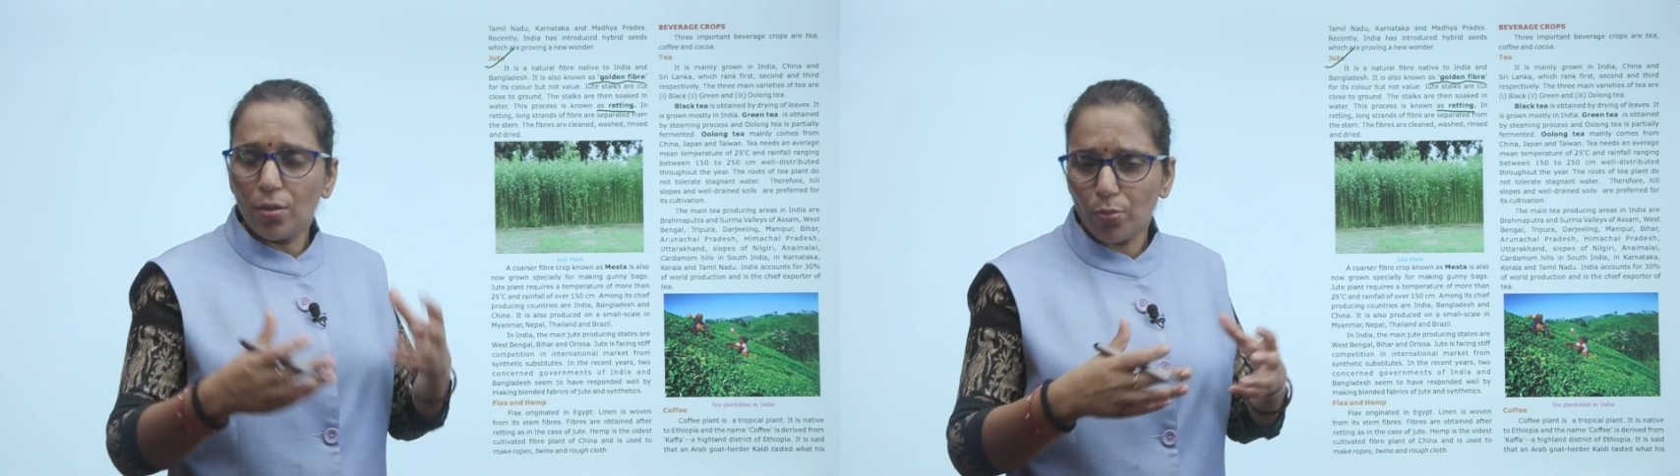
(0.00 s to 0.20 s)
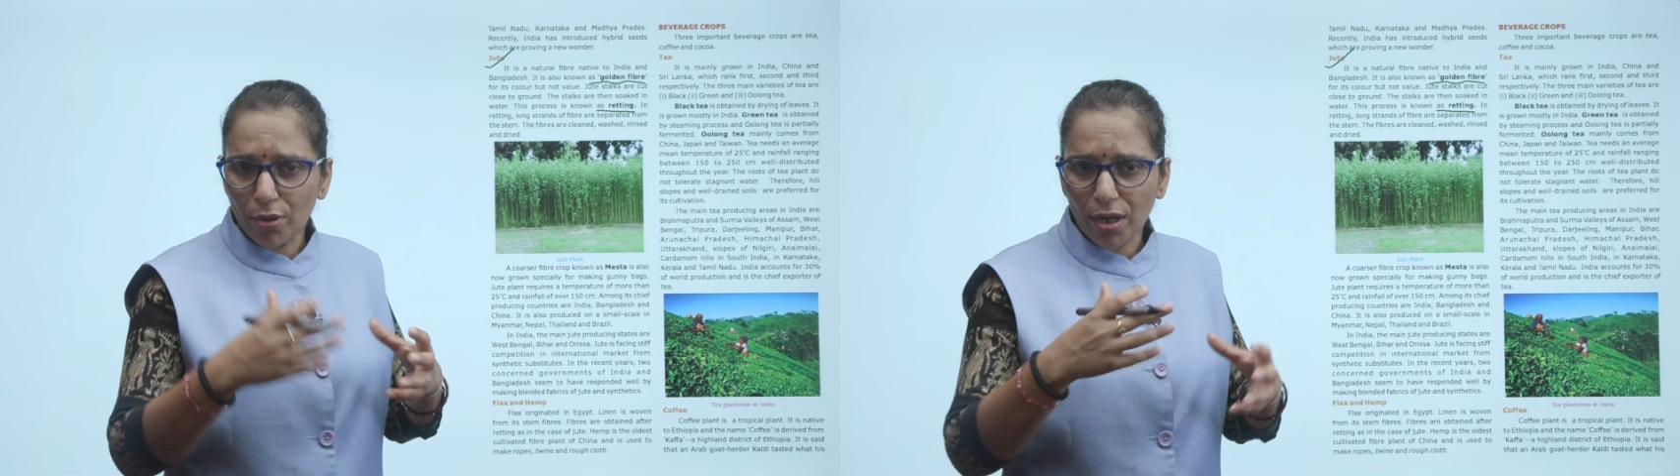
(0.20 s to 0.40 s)

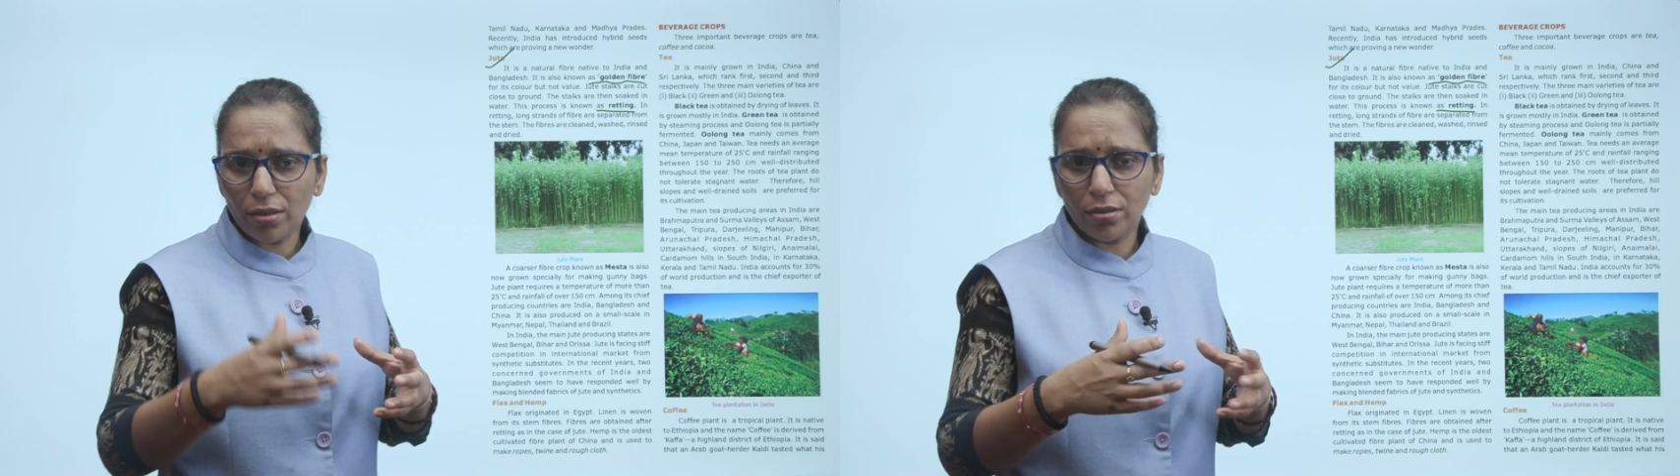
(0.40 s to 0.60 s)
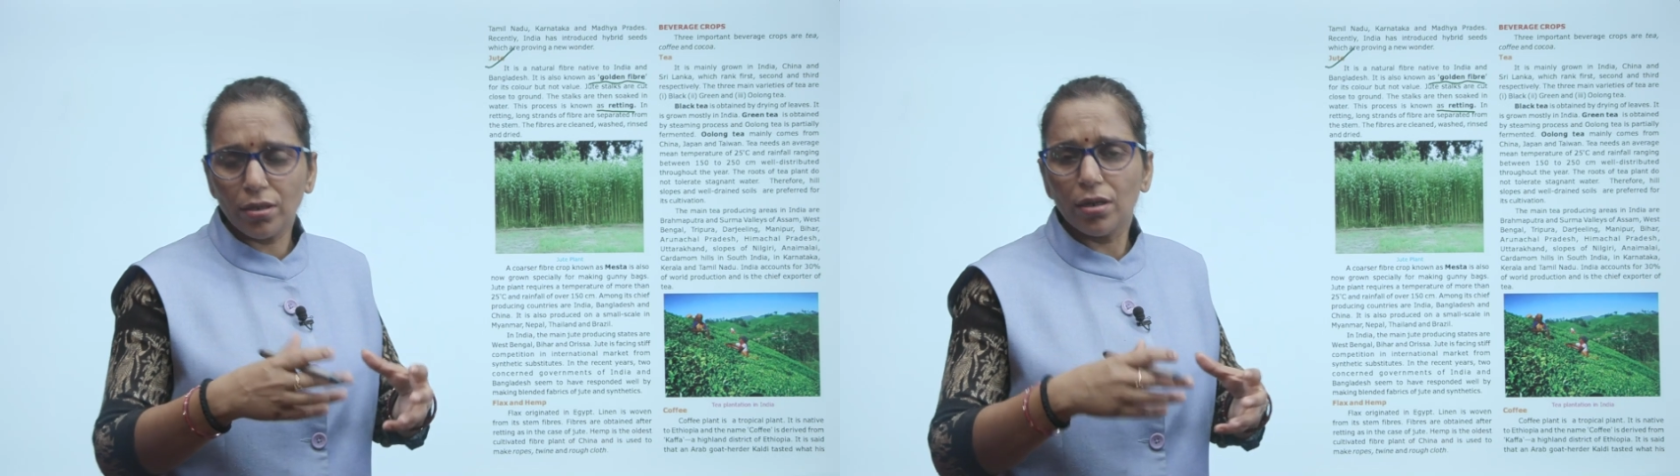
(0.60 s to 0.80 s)

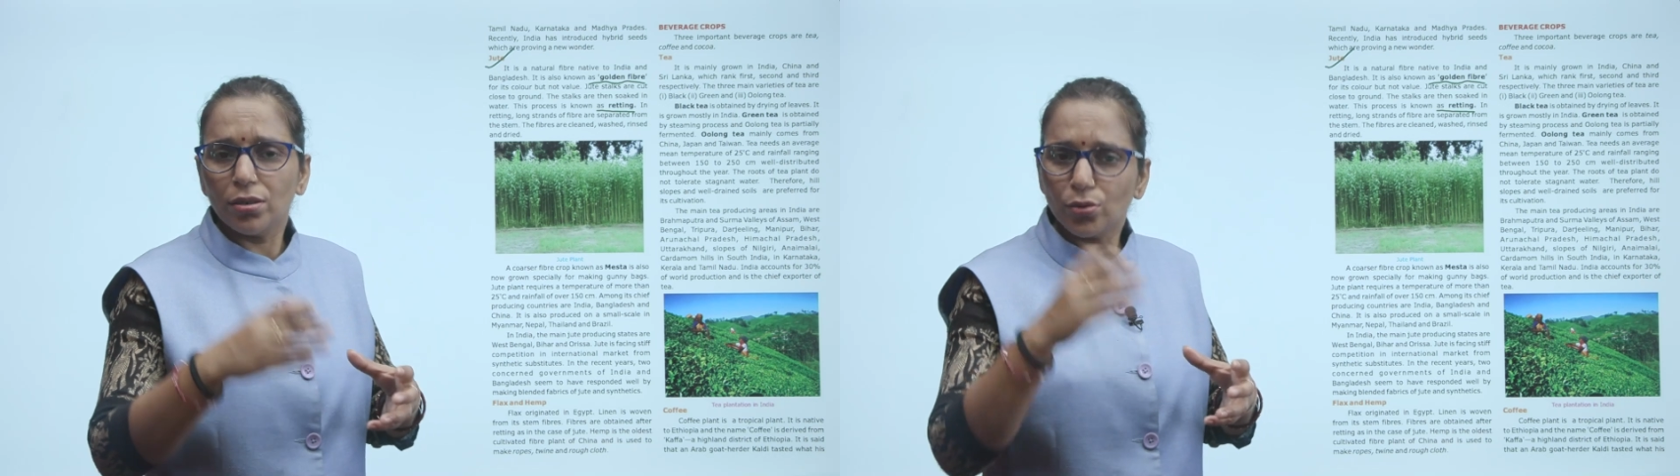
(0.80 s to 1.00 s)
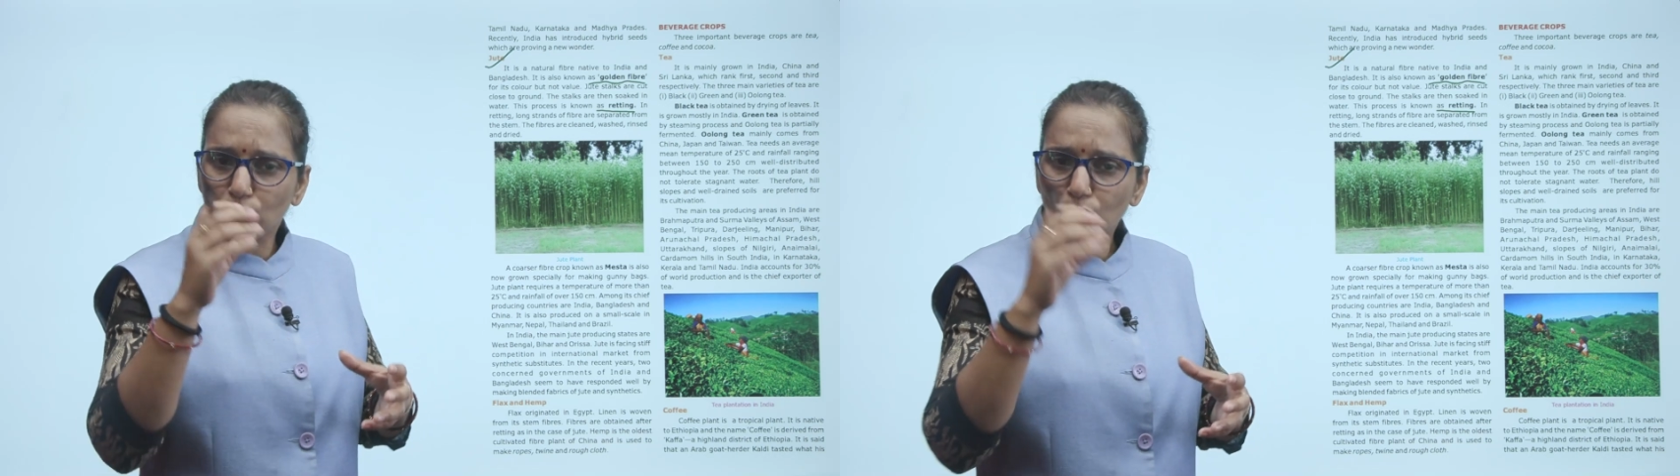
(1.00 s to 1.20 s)
product
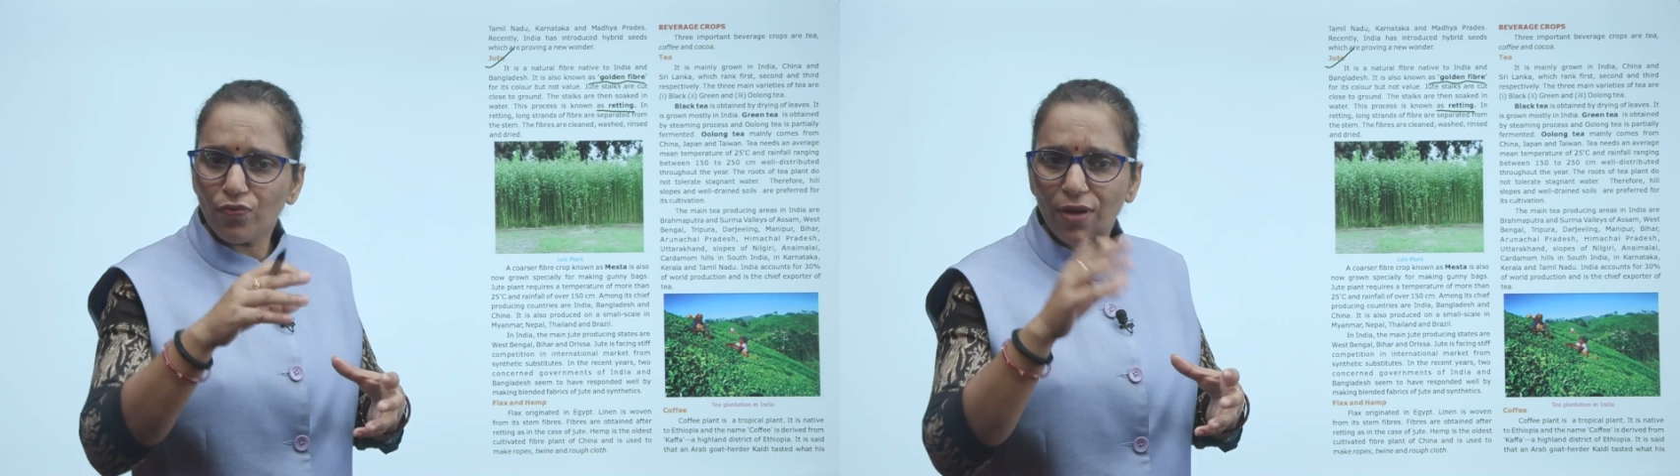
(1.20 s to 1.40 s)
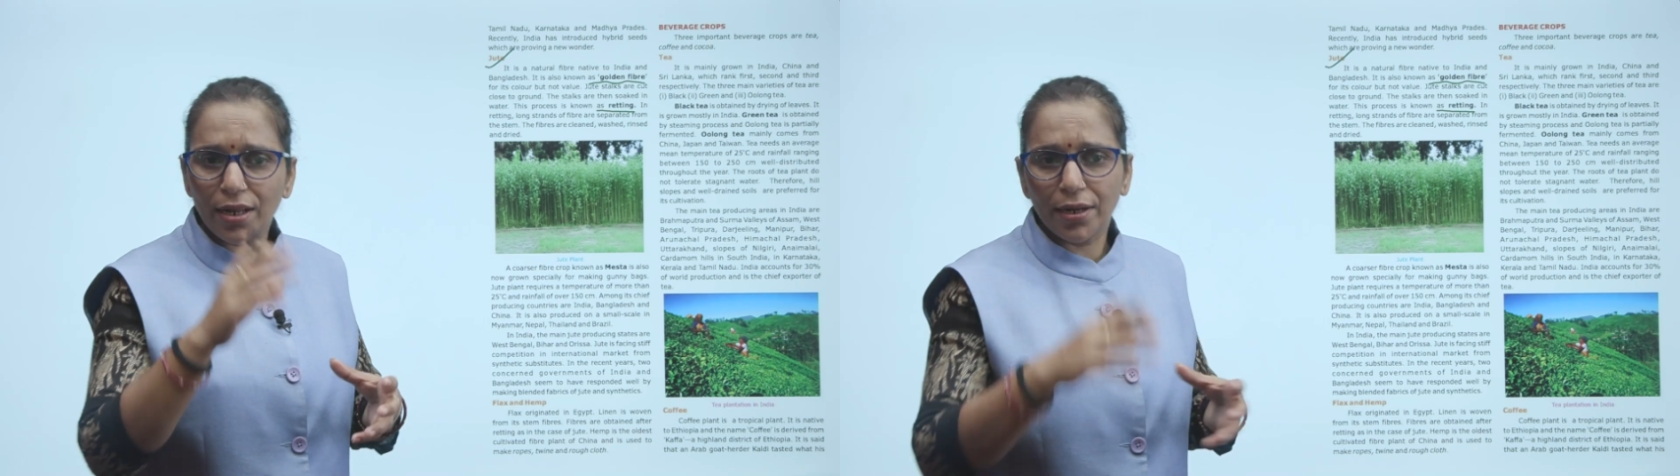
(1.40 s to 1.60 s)
to
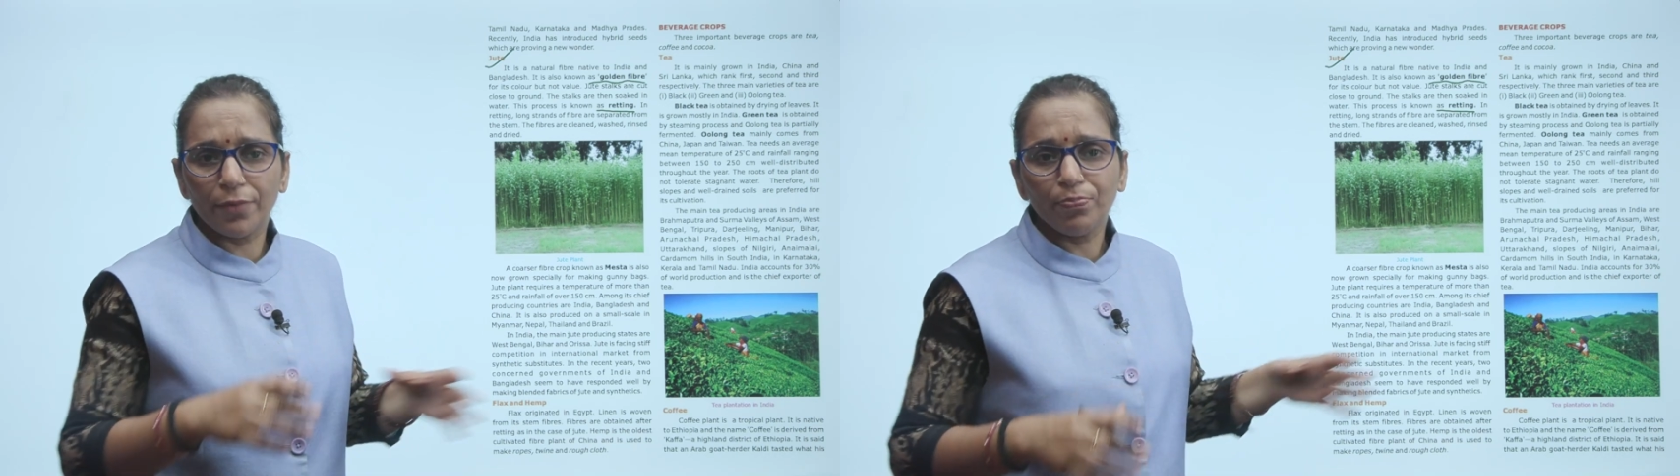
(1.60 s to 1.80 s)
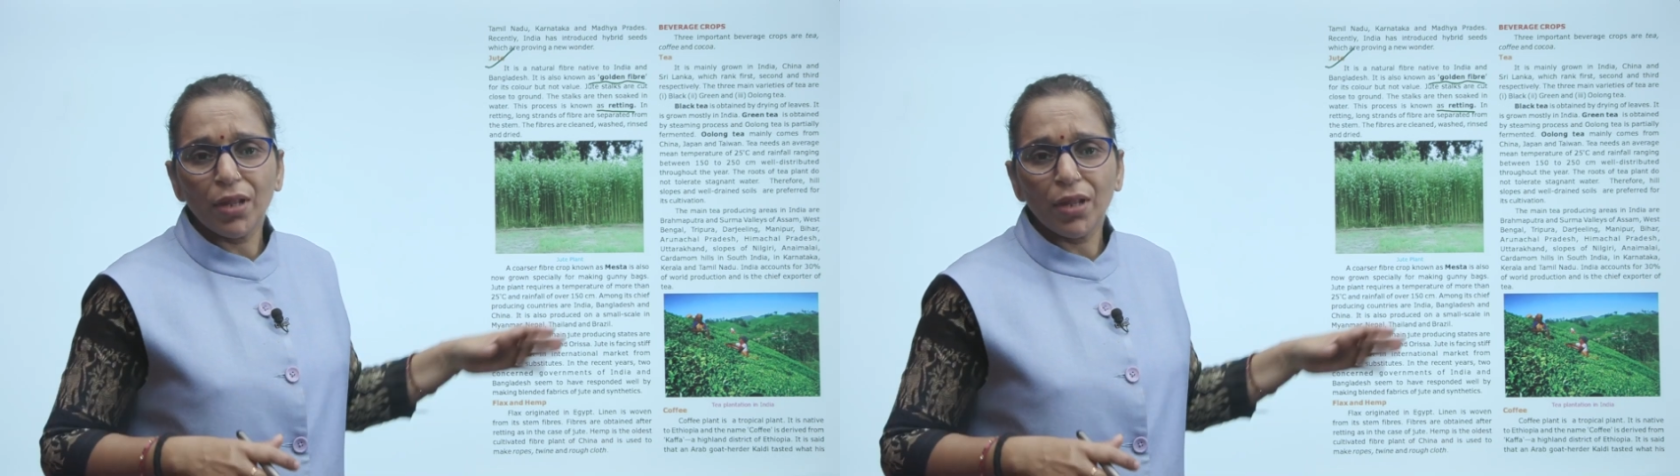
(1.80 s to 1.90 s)
fill in.